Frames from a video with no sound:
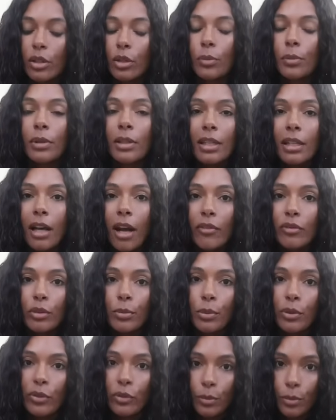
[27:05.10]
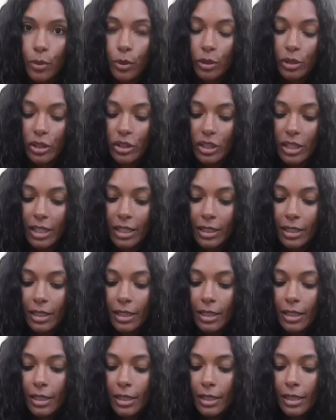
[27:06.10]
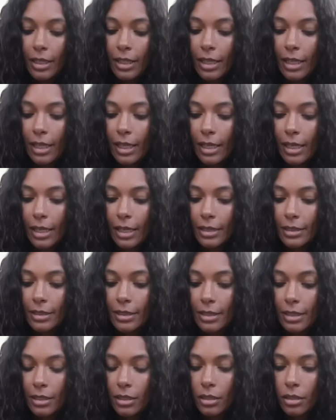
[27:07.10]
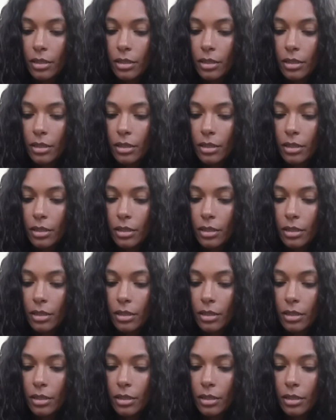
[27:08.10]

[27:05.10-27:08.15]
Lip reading: they're really comfortable for portaging, and